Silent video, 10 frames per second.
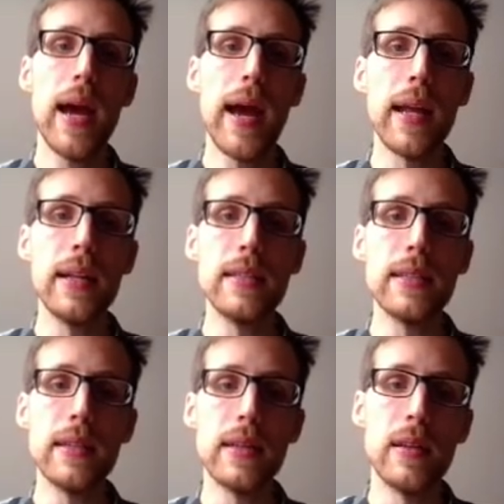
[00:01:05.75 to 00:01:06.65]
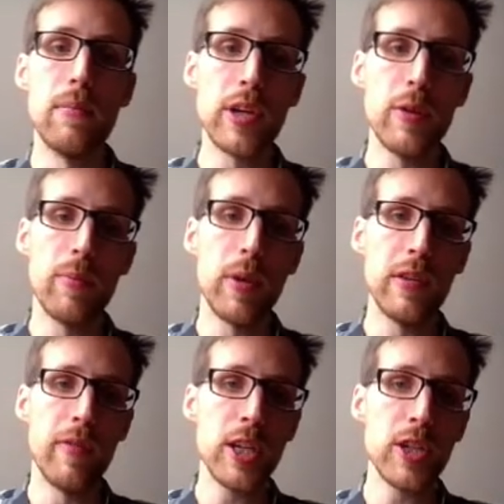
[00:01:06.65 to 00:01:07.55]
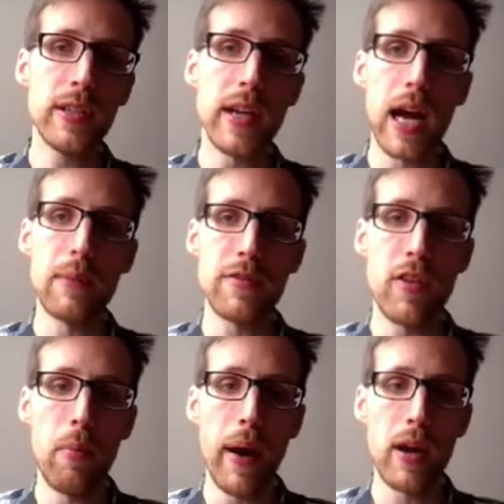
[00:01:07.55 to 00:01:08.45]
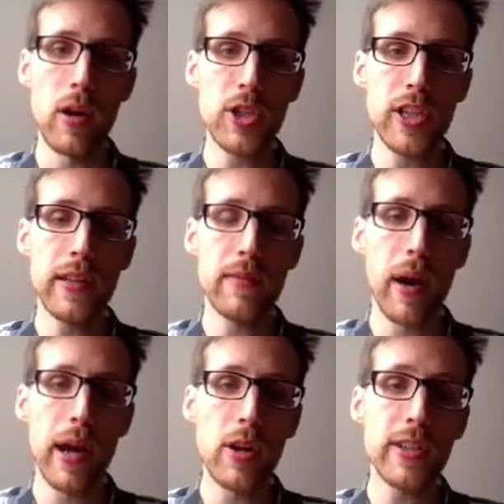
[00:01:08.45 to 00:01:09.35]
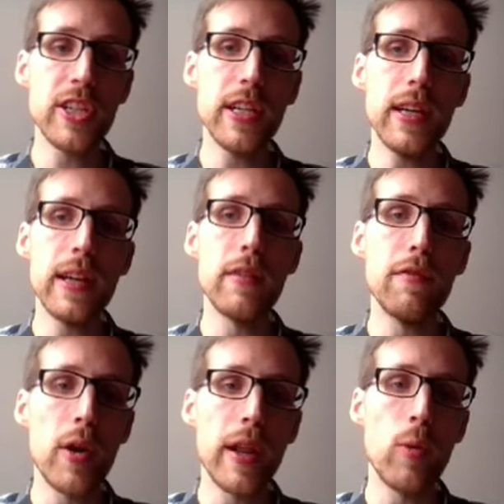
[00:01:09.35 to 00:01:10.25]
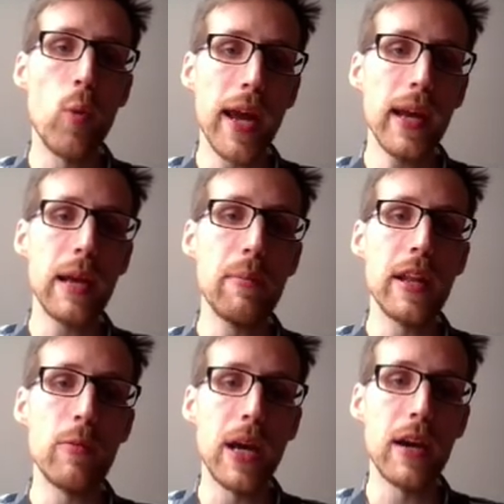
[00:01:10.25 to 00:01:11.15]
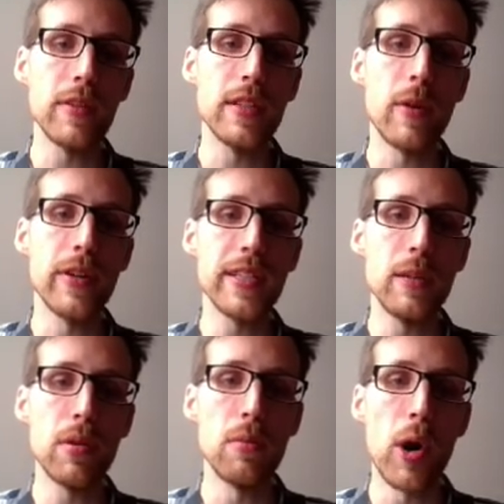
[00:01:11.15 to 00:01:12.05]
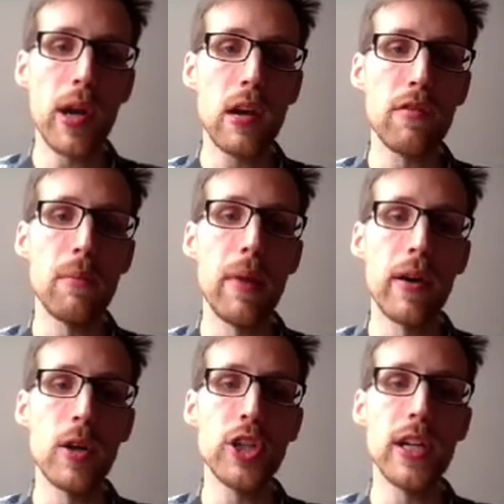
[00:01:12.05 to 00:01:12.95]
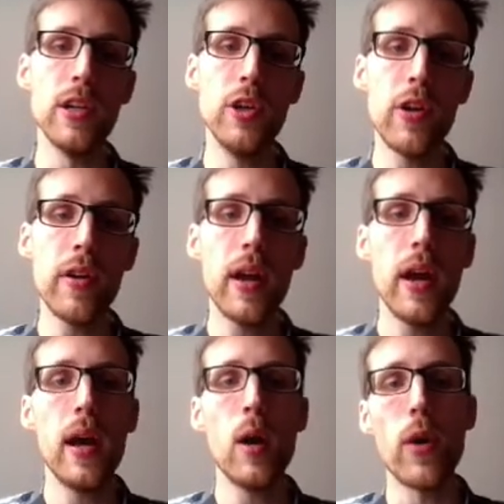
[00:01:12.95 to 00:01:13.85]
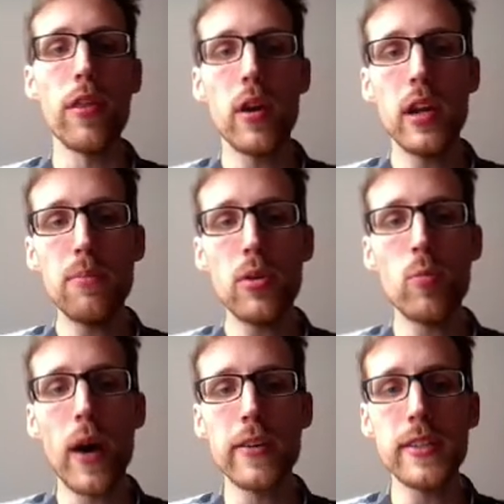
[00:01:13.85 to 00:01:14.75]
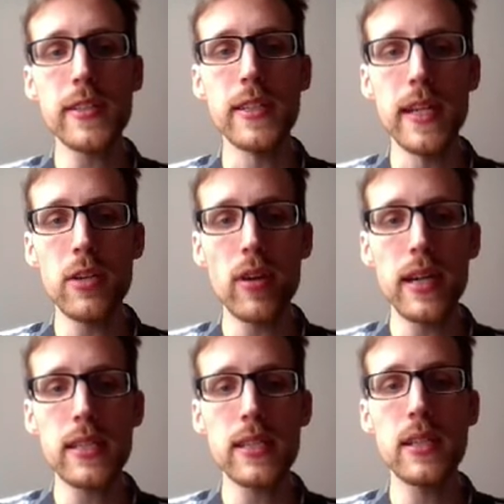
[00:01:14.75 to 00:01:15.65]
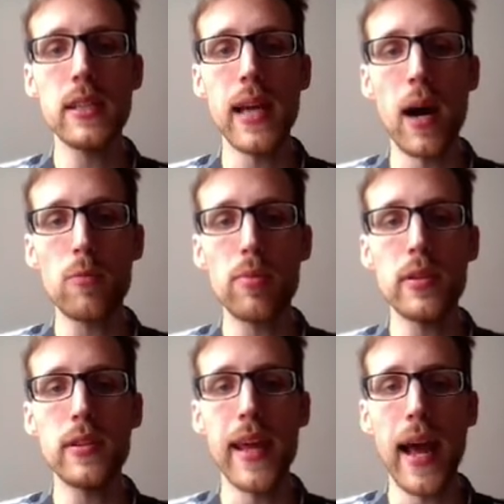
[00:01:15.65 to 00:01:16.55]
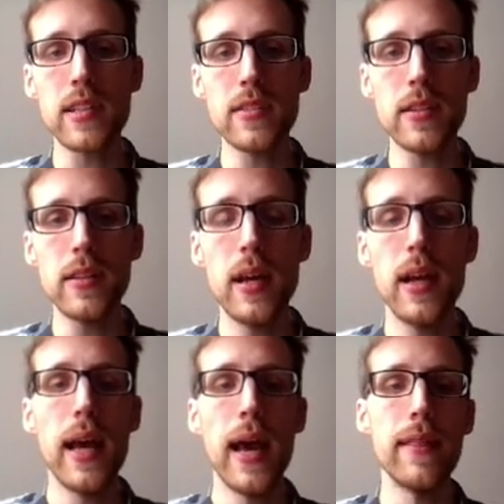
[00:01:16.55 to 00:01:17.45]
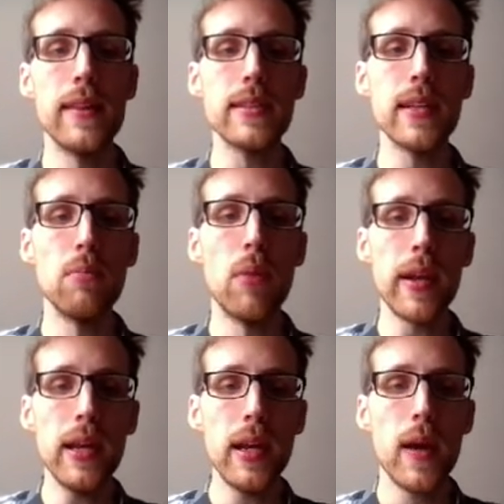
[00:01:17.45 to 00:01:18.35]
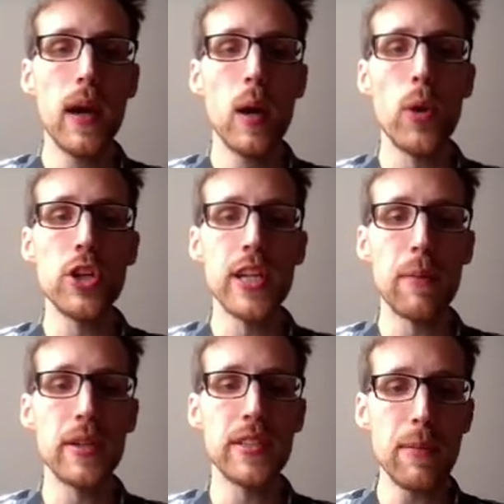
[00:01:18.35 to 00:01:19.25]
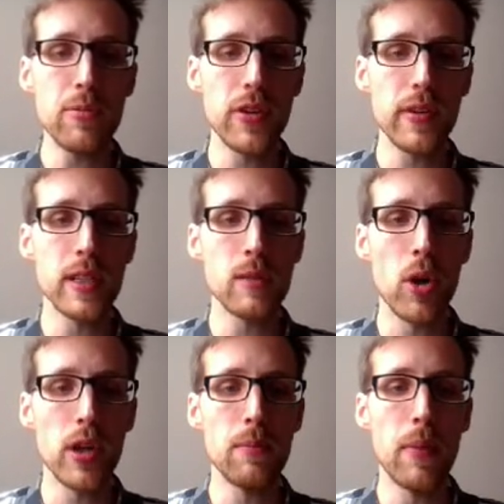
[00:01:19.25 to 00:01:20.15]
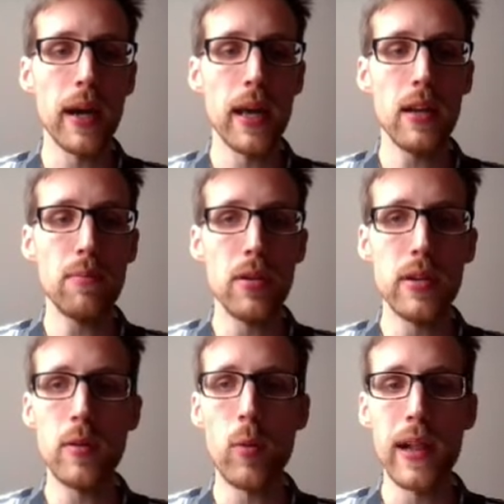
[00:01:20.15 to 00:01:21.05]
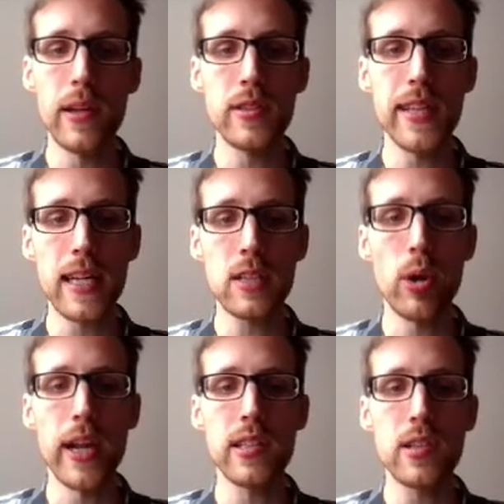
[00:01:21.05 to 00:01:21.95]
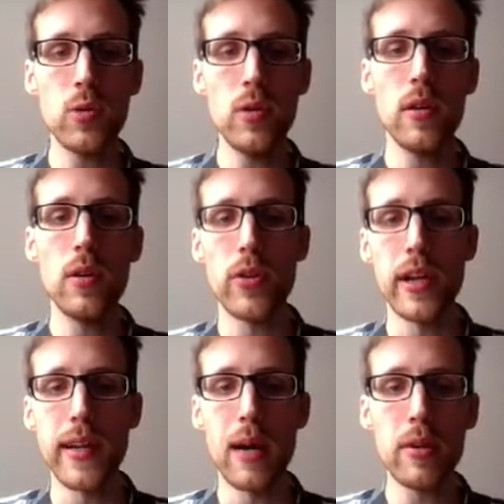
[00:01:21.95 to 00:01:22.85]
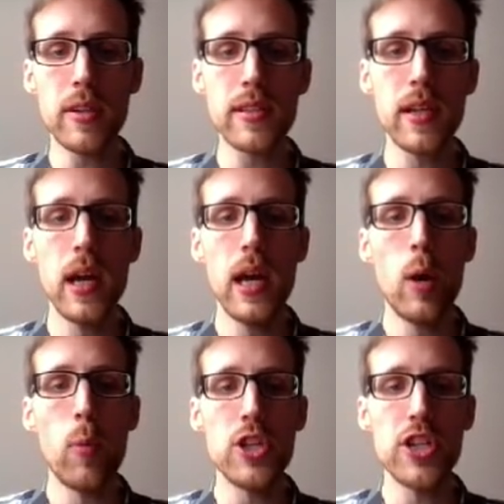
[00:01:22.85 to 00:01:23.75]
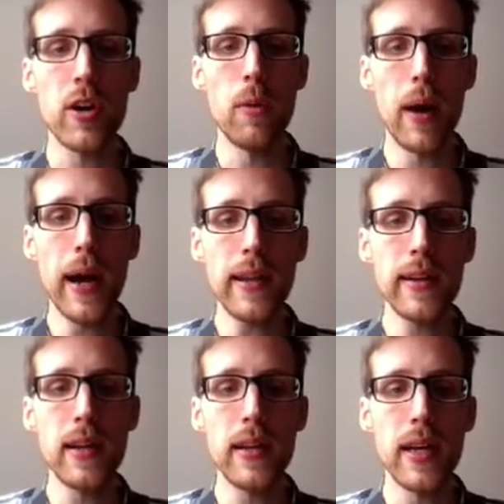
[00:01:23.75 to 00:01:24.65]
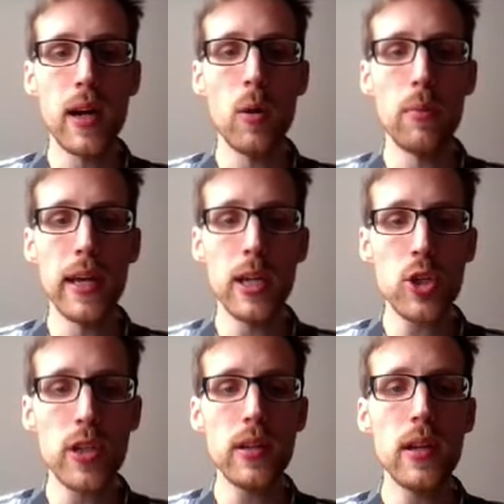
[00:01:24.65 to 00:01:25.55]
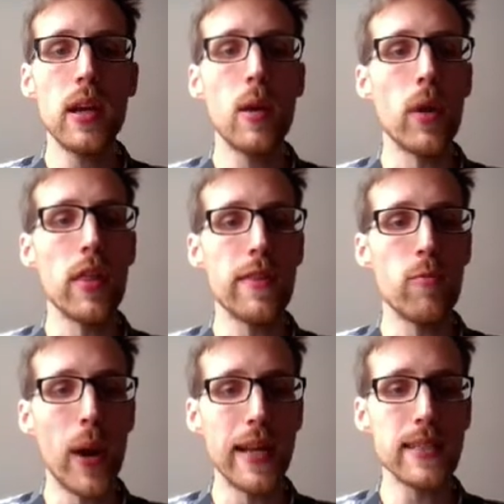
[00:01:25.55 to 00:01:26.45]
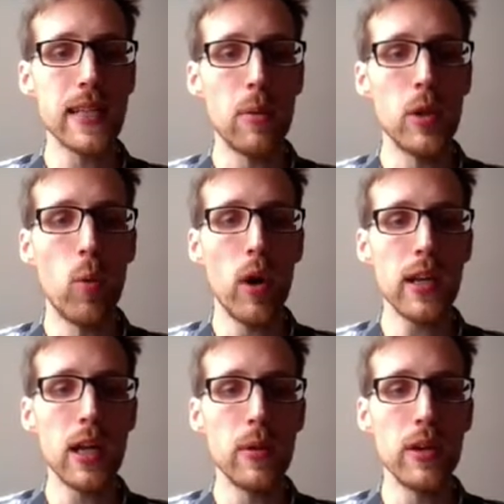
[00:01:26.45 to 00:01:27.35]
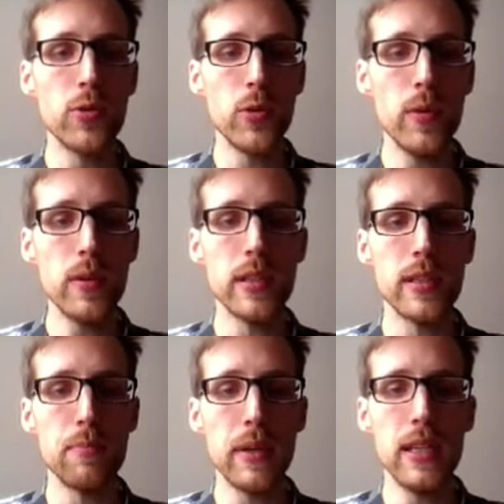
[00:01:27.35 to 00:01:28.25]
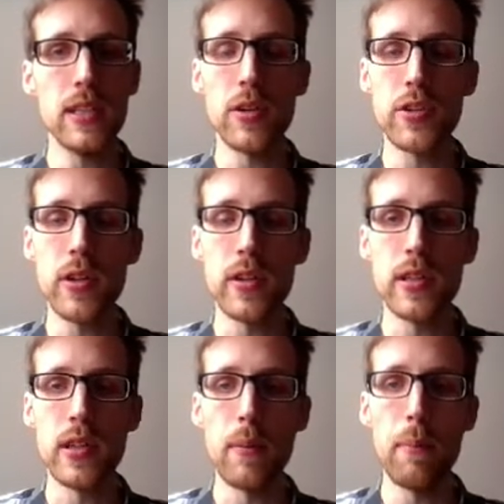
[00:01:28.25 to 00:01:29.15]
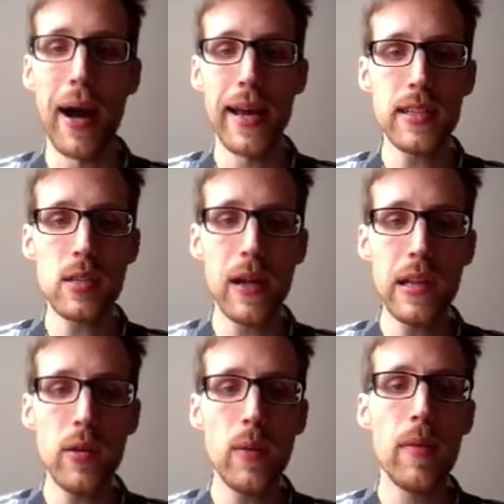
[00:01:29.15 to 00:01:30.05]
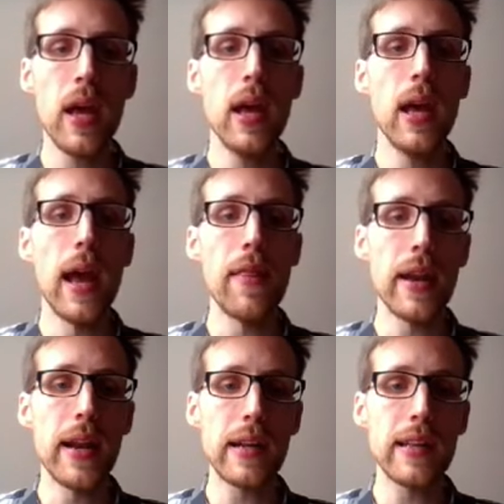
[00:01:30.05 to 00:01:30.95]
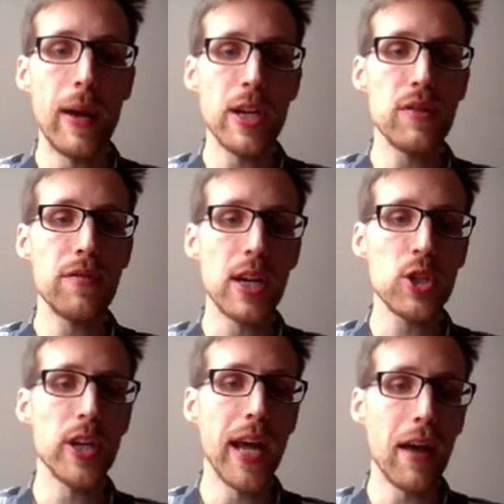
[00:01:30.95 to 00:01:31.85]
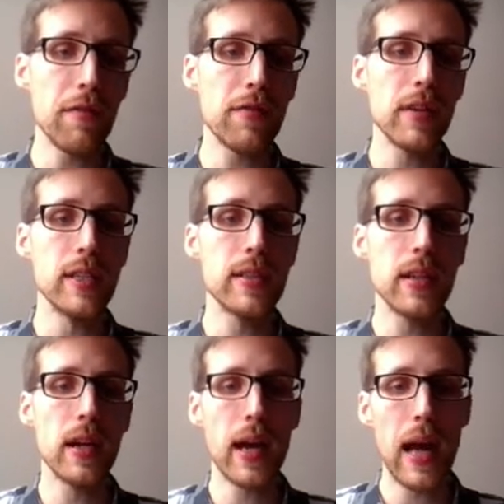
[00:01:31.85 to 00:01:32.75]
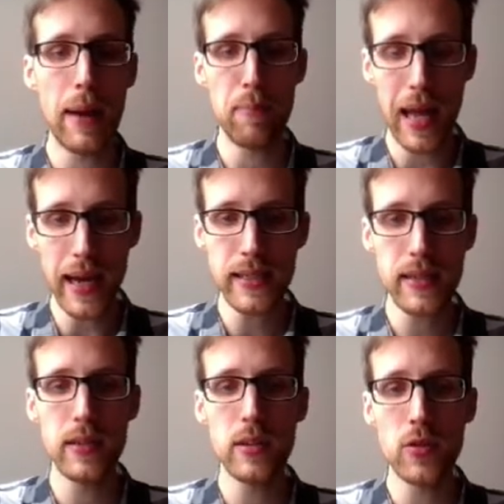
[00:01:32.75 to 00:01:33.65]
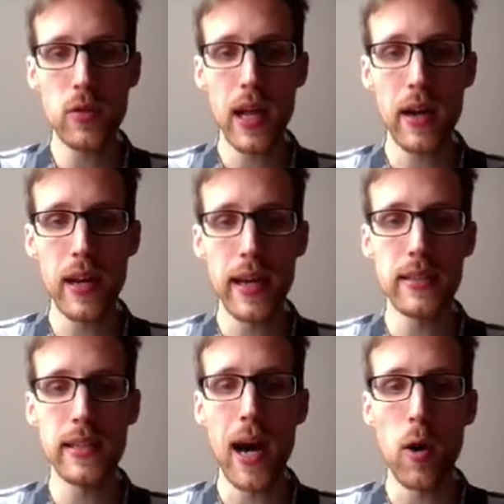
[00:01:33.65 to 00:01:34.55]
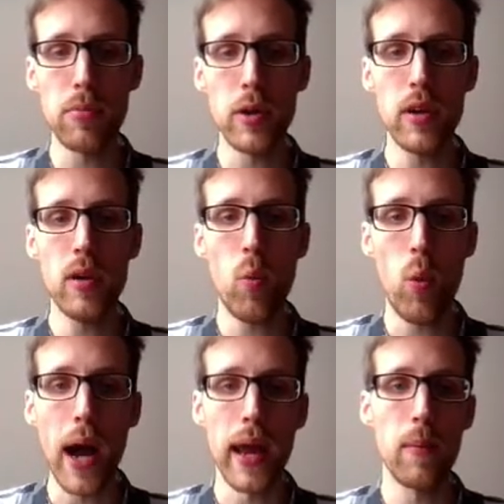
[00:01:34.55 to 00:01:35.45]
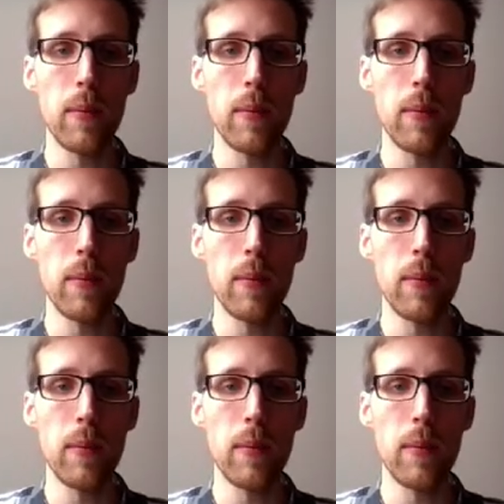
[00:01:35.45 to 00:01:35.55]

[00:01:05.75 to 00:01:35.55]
And the motivation comes from biology in the following way, namely that we have this very simple model of a biological neuron with input virus, the dendrites, the output, the axon, and the cell body, which in a perceptron is modeled by input values x1, x2, real numbers, which are combined in a linear combination with weights w1, w2. This b is also called the bias value. And then an activation function f is applied to calculate the output y.